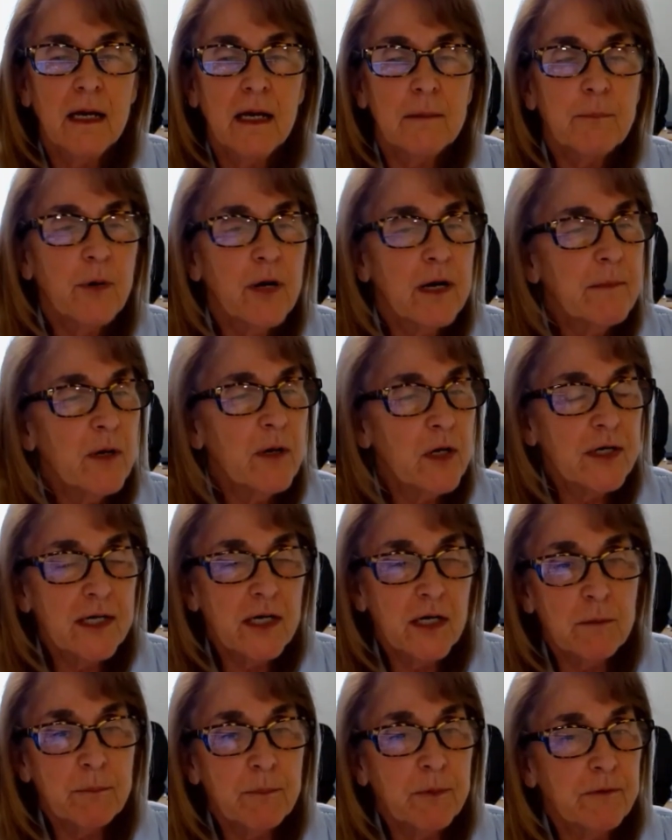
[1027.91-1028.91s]
primary
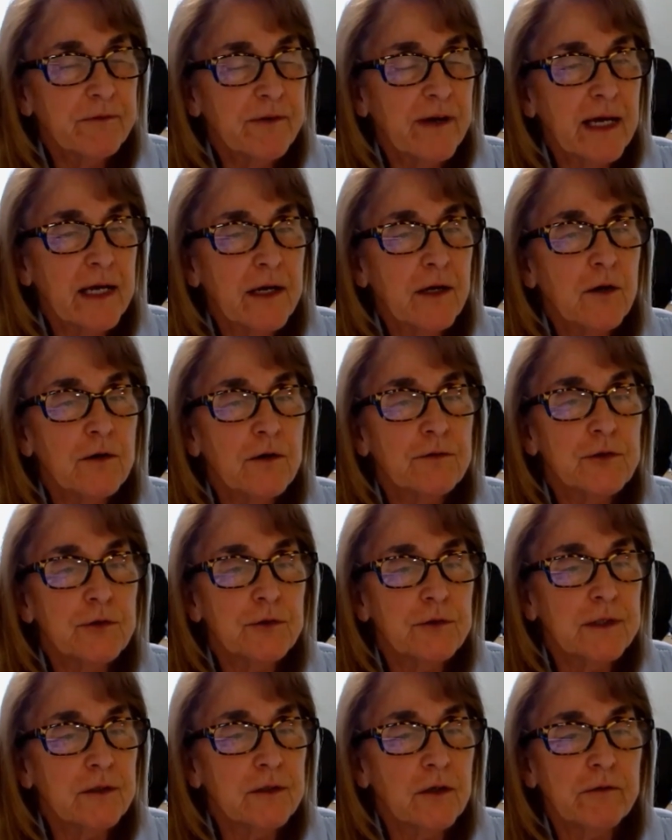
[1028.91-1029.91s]
care provider
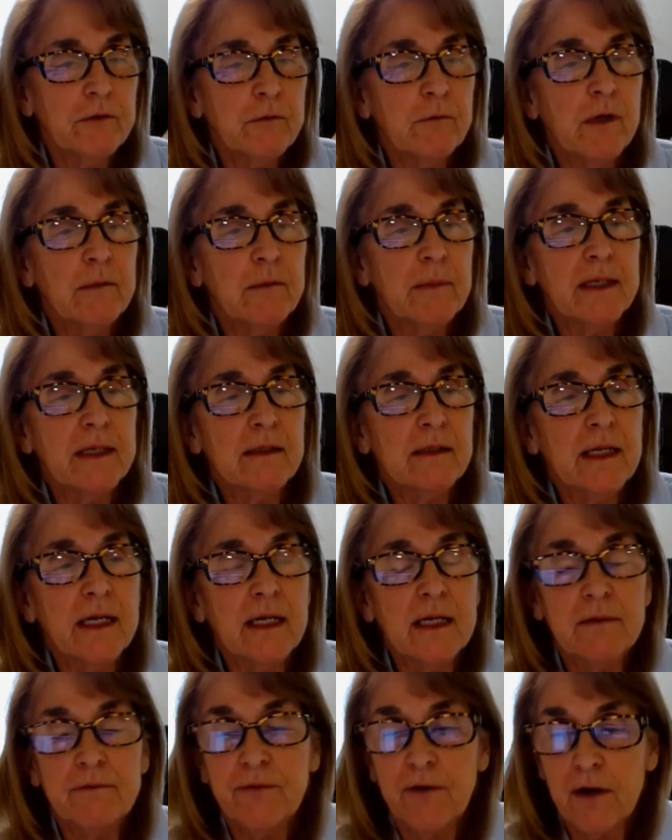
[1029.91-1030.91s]
to an
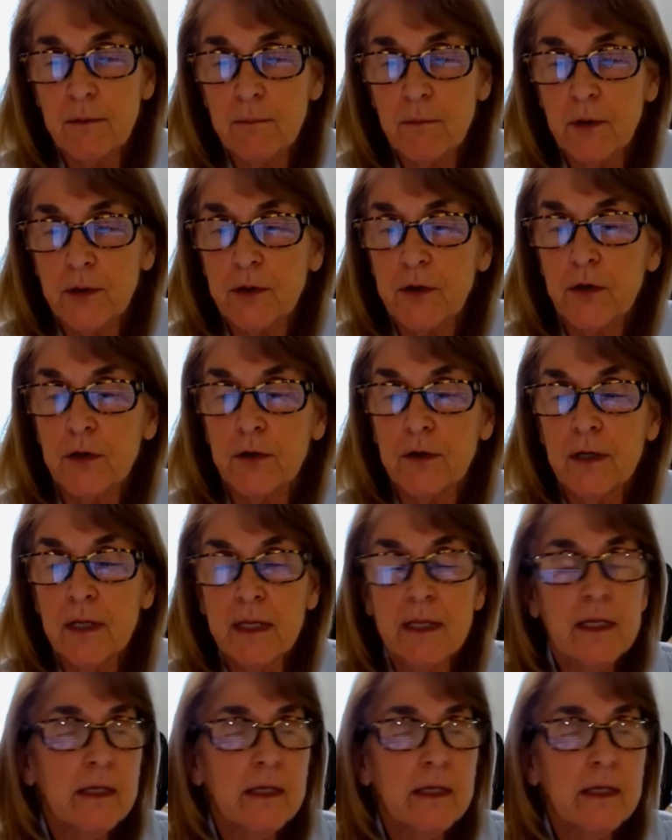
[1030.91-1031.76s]
overwhelmingly farm worker